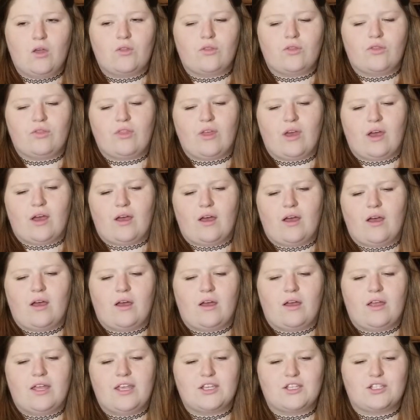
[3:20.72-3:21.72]
the
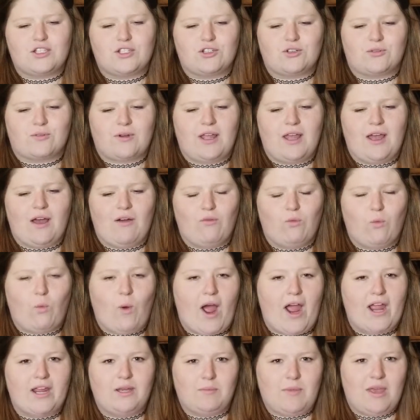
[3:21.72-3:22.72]
history of
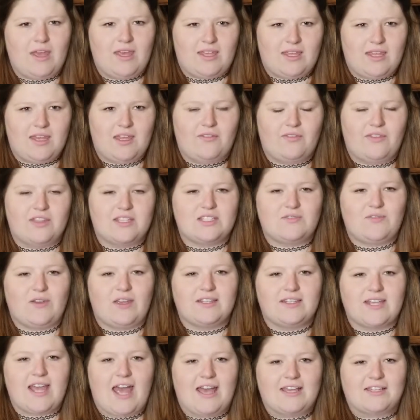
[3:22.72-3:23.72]
winemaking in this
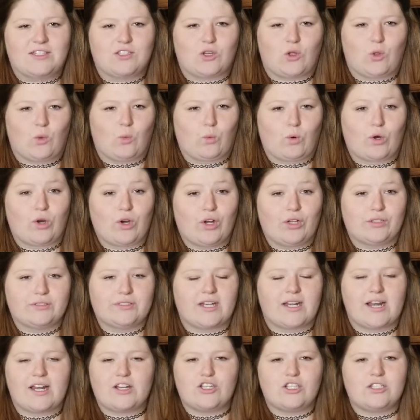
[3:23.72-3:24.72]
fantastical world,
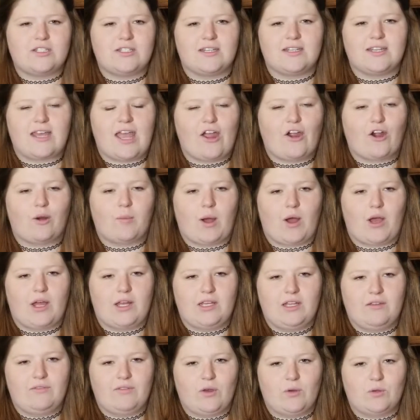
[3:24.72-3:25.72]
and I just didn't care about
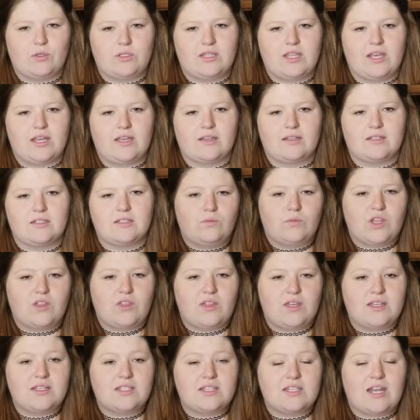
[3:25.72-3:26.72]
any of those things. The
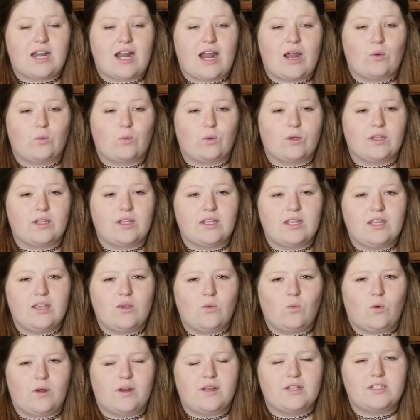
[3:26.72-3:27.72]
things that I really
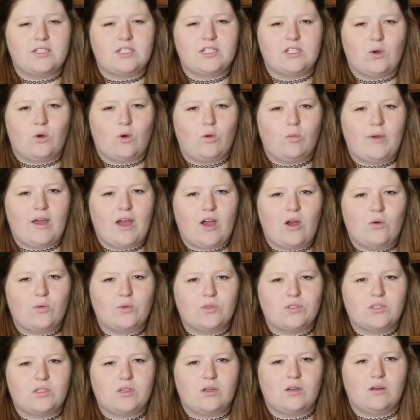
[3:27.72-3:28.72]
wanted to know
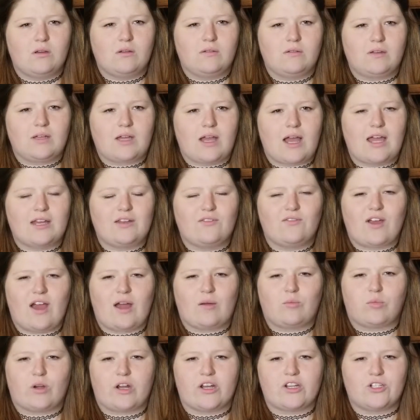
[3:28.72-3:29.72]
about kind of
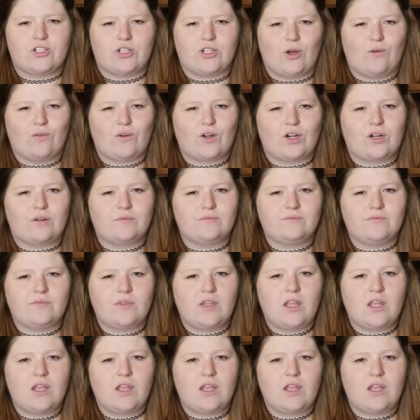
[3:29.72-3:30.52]
got brushed over,